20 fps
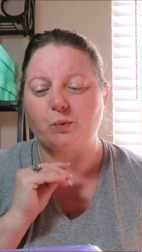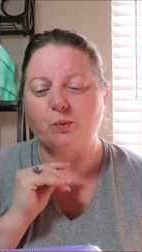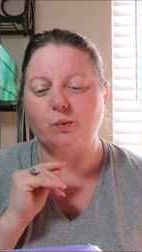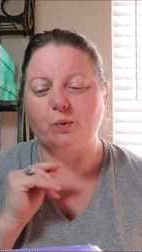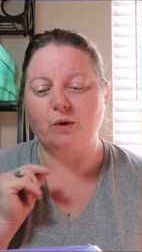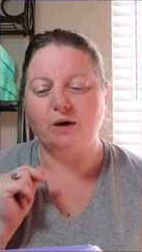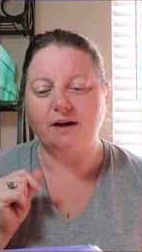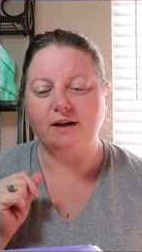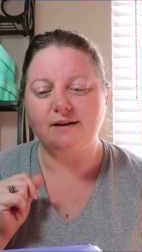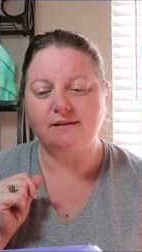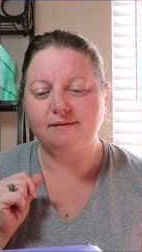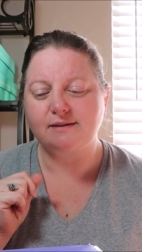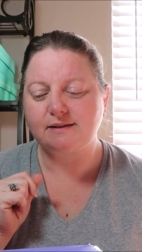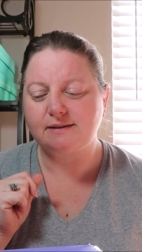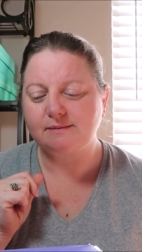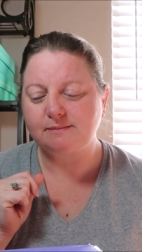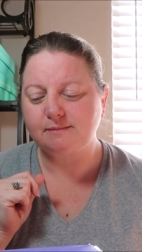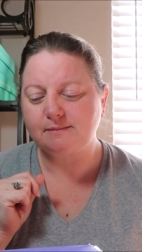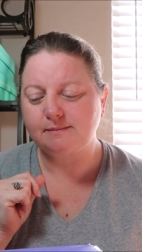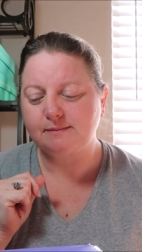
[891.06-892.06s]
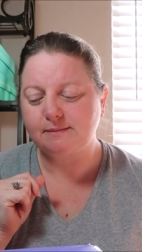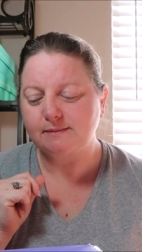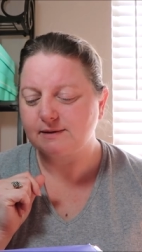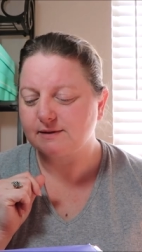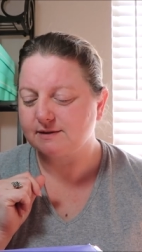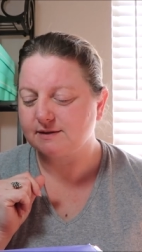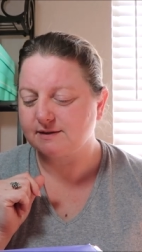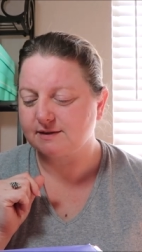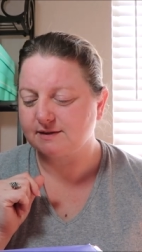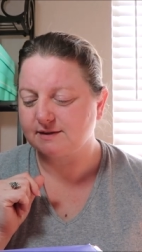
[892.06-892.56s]
one of them
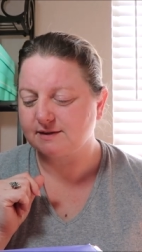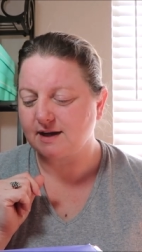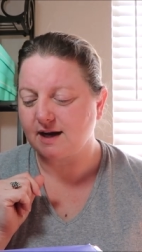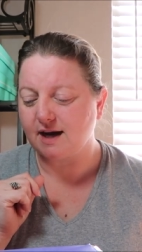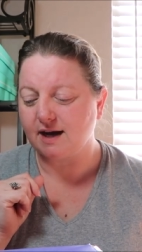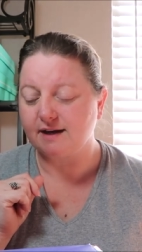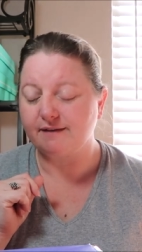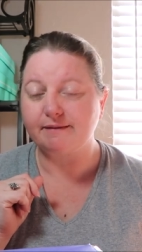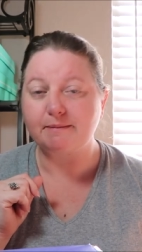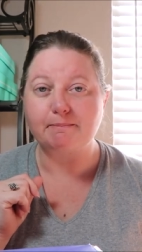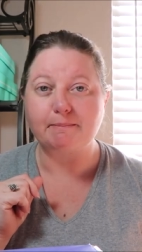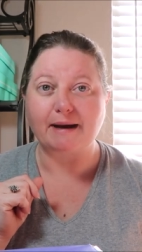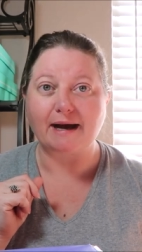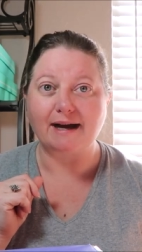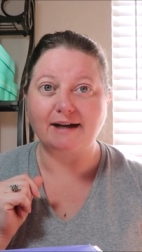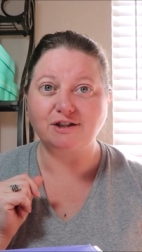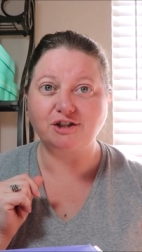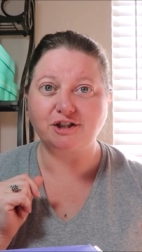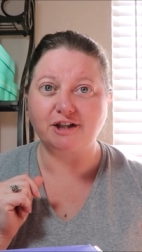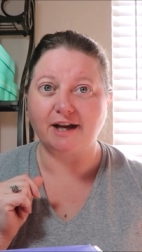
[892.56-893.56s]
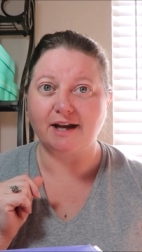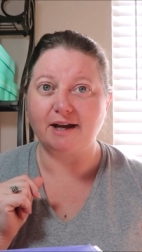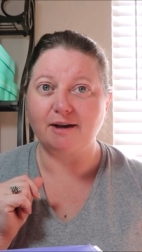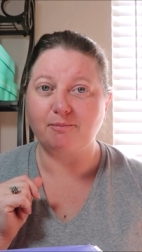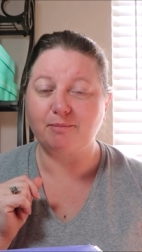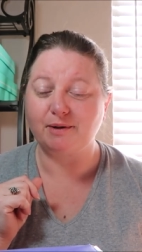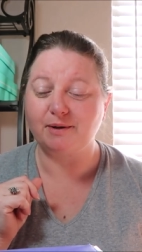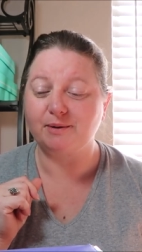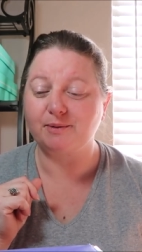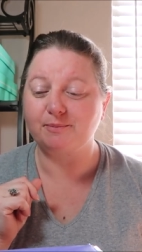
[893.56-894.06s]
is kind of in bad
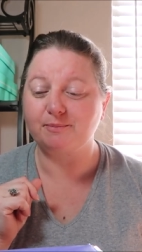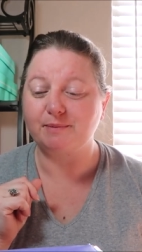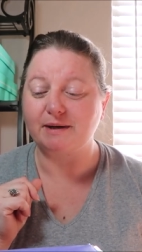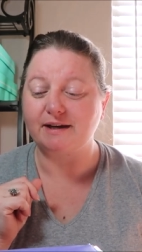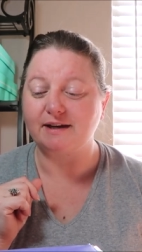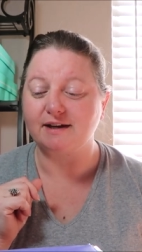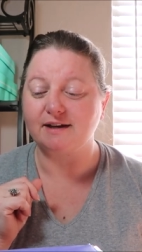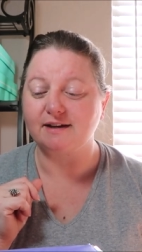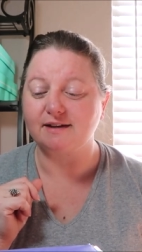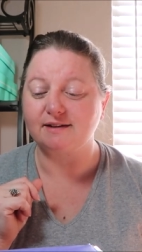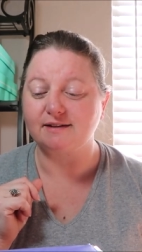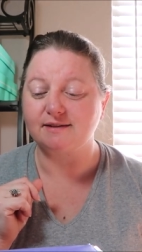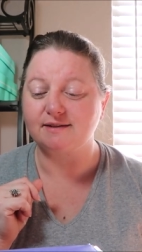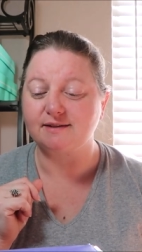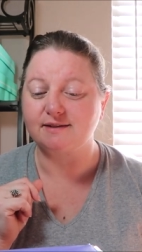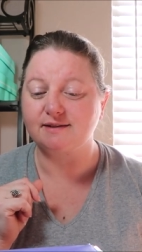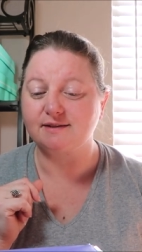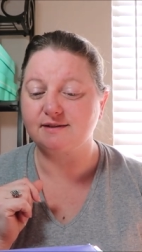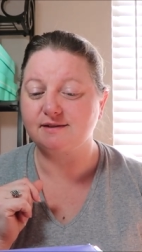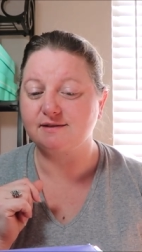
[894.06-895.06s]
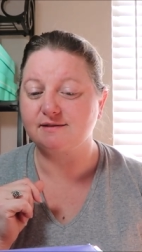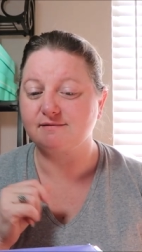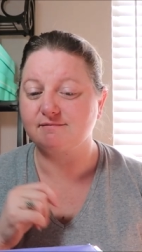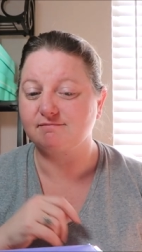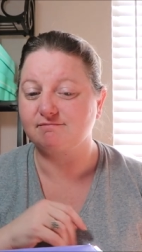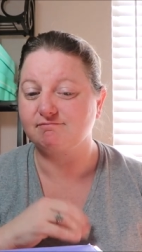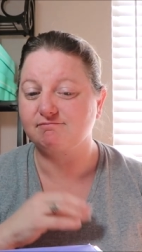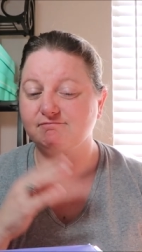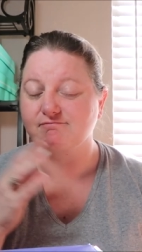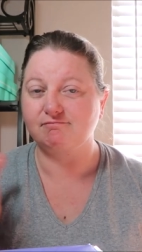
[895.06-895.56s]
shape because
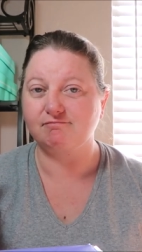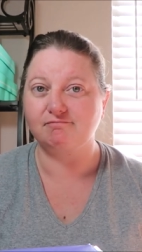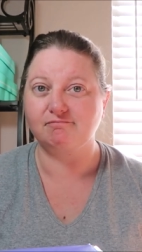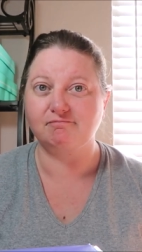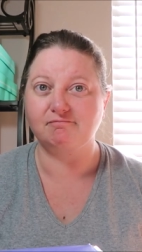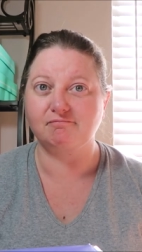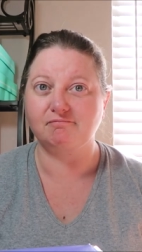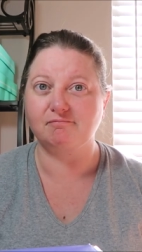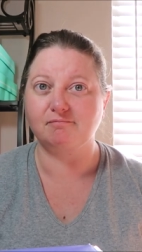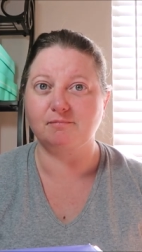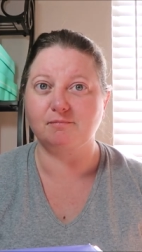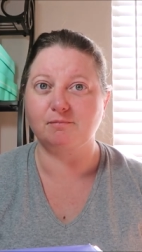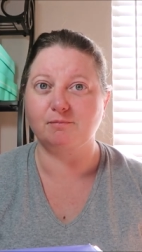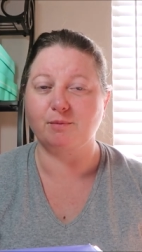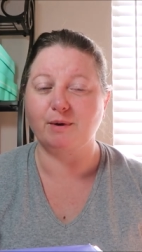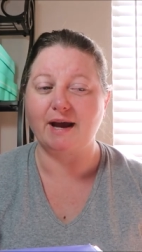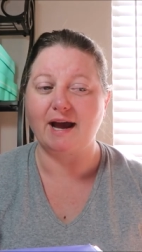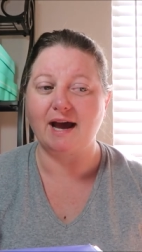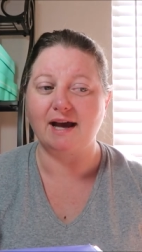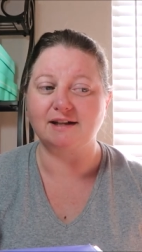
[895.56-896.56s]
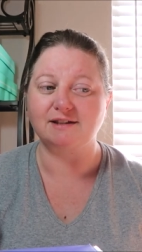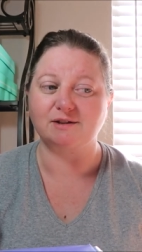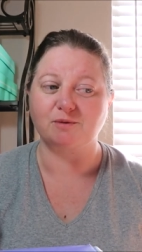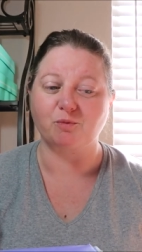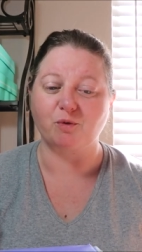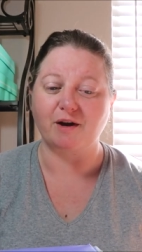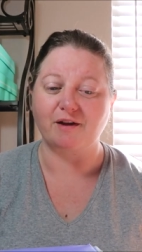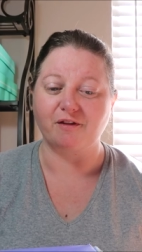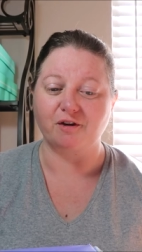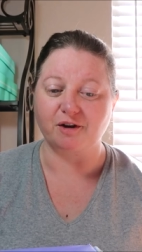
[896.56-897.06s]
we had some
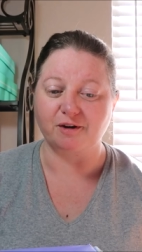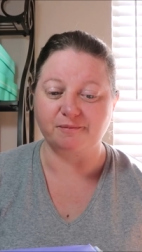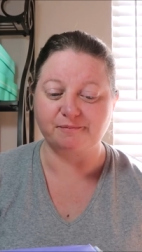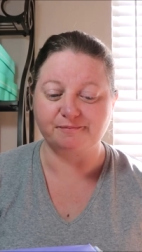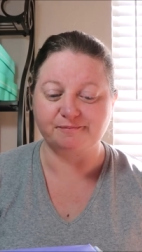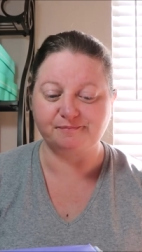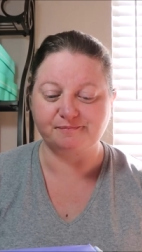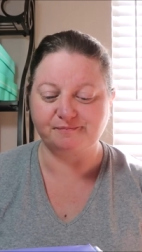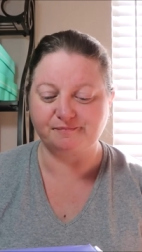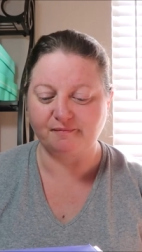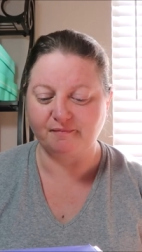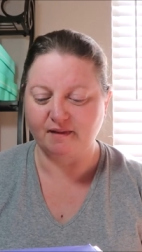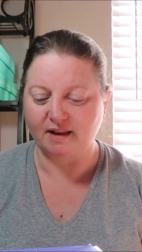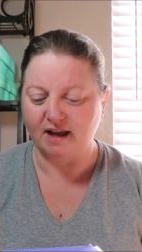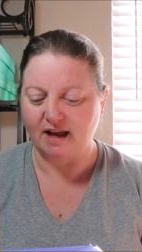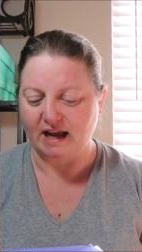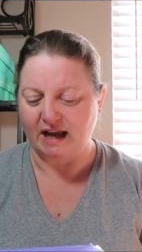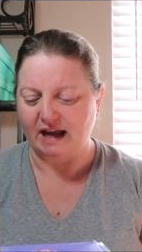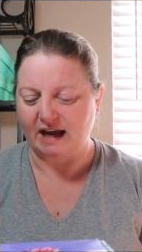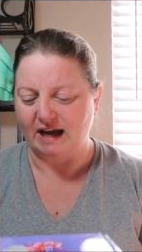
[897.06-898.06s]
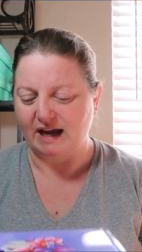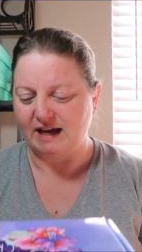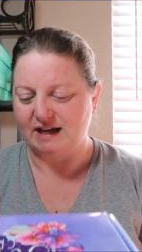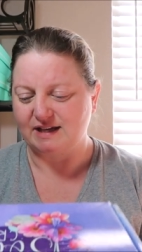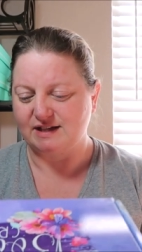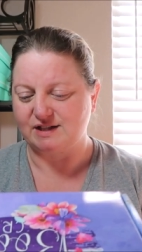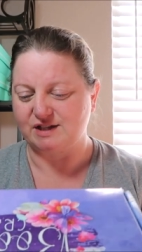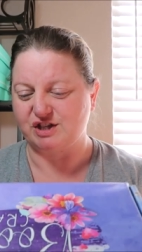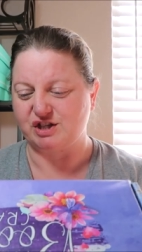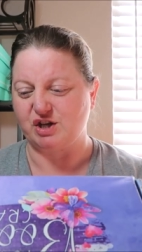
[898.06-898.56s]
weather.
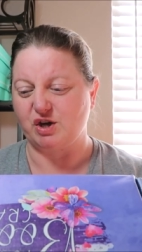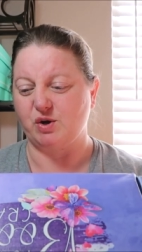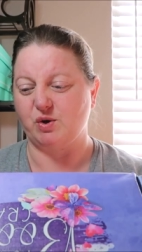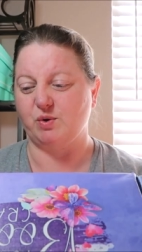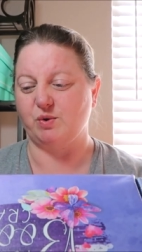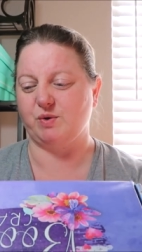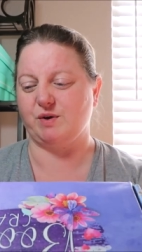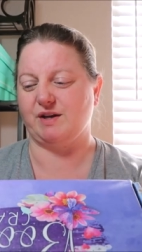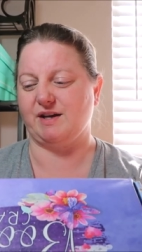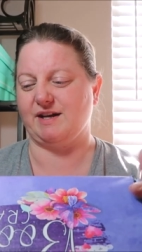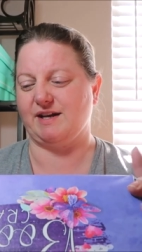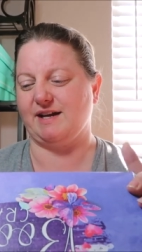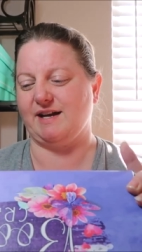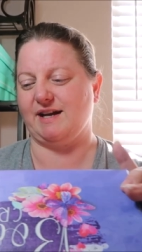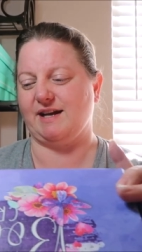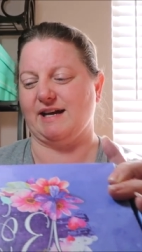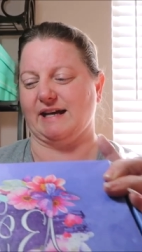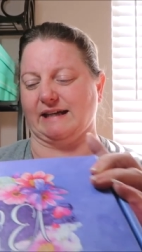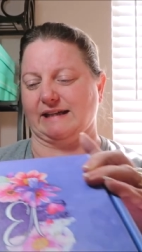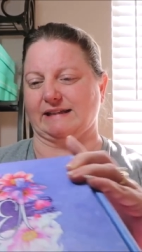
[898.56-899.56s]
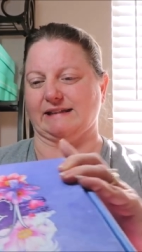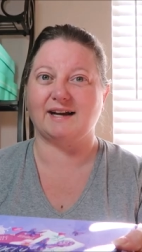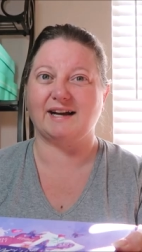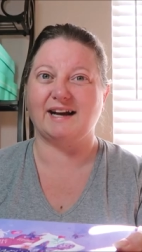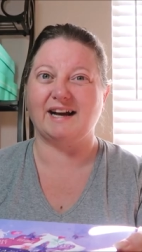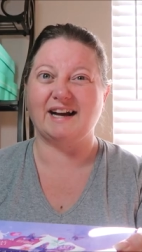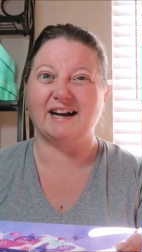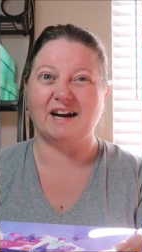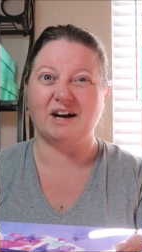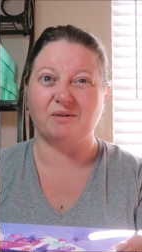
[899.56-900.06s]
So
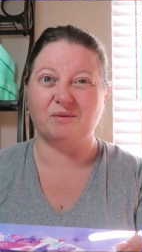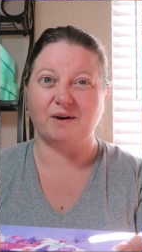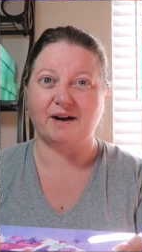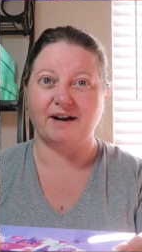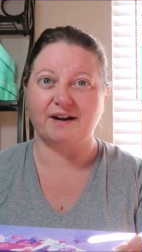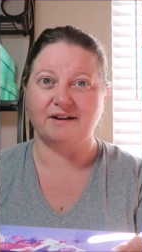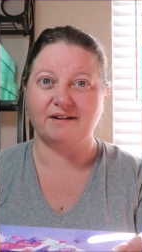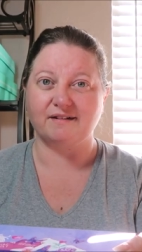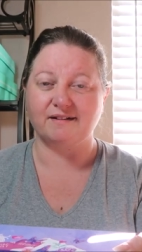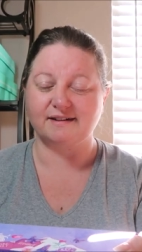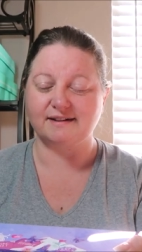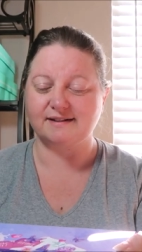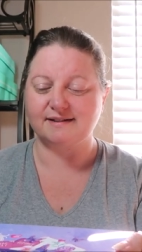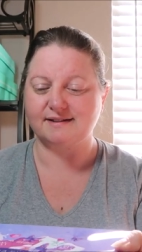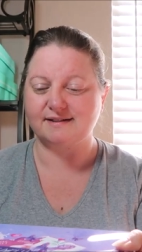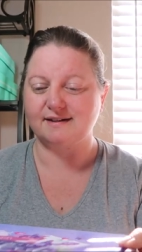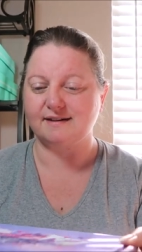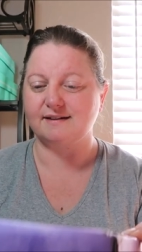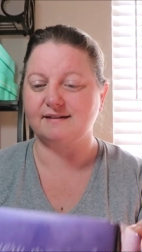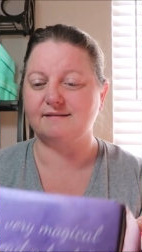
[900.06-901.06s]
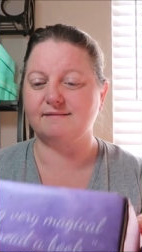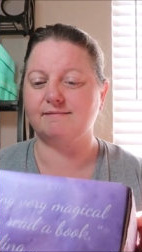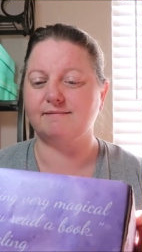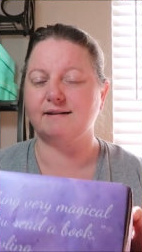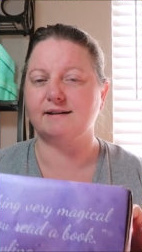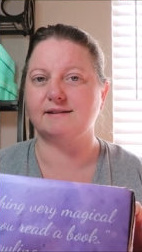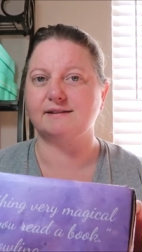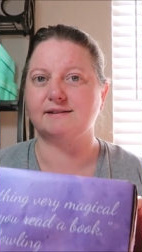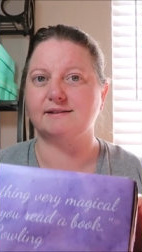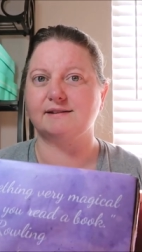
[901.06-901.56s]
it got rained on and stuff.
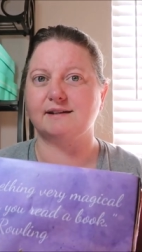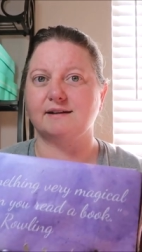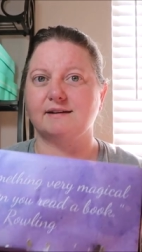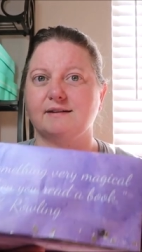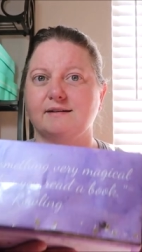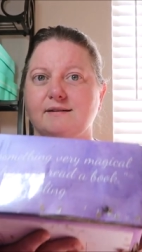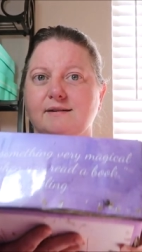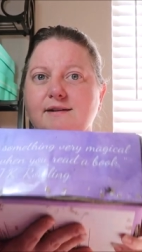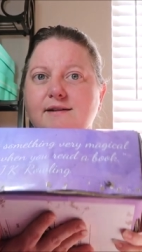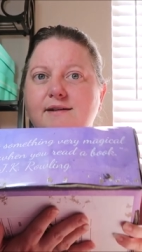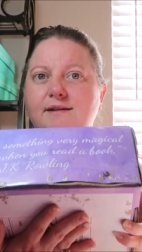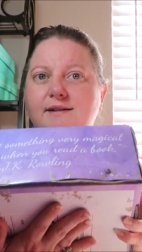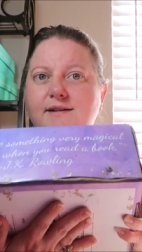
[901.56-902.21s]
And so